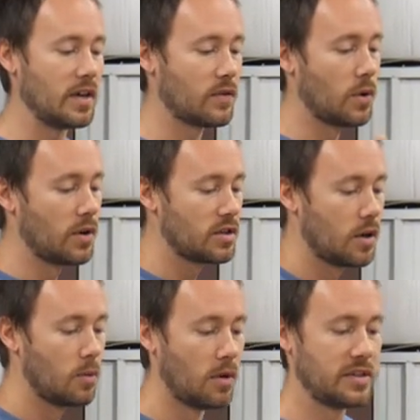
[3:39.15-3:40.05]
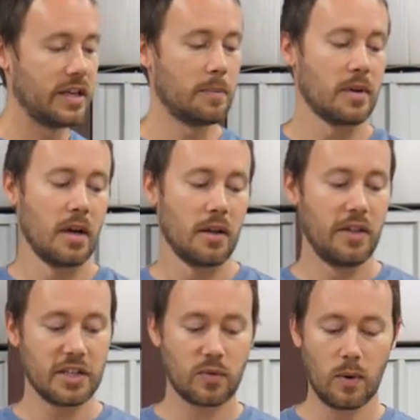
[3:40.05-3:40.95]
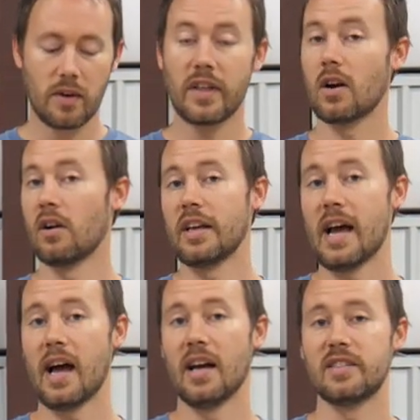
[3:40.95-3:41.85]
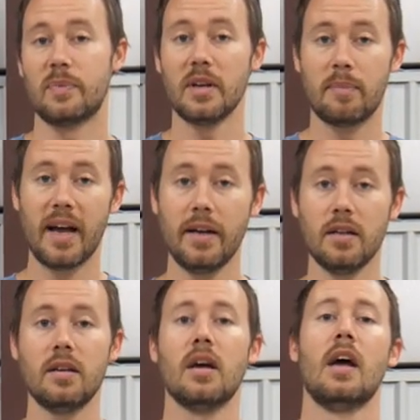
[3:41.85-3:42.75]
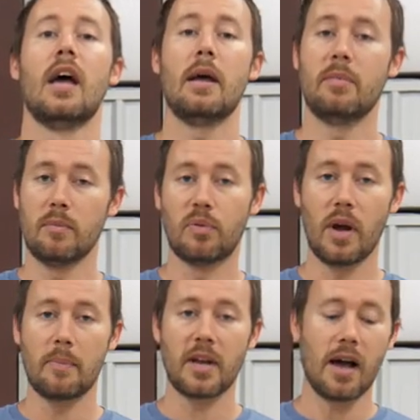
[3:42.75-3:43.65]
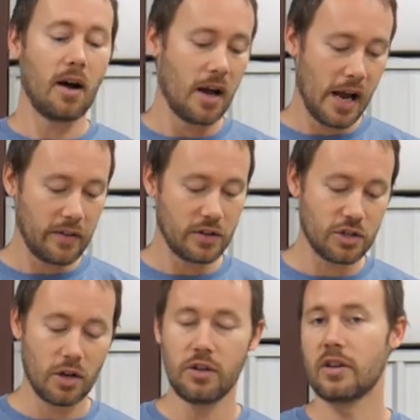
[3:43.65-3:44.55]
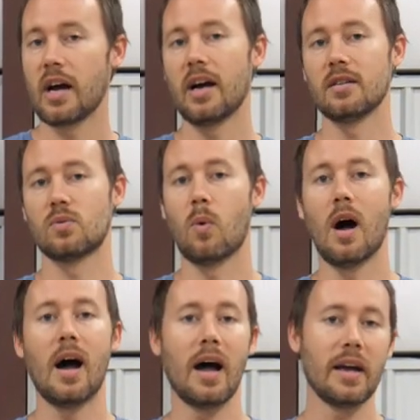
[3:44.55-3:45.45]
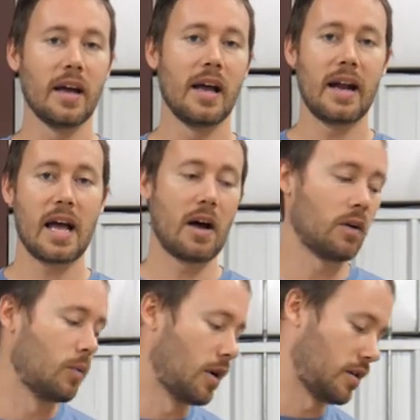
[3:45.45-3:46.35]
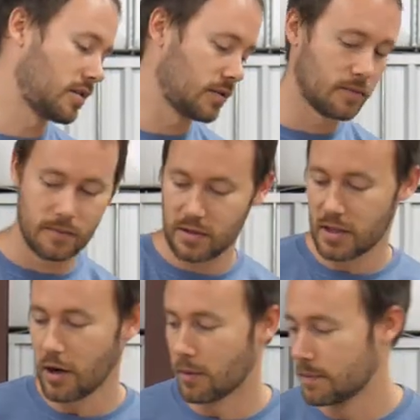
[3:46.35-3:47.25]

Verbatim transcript: then of course, we'll dip this one that already has been painted and been prepped out, and then show you guys why and how it works. So,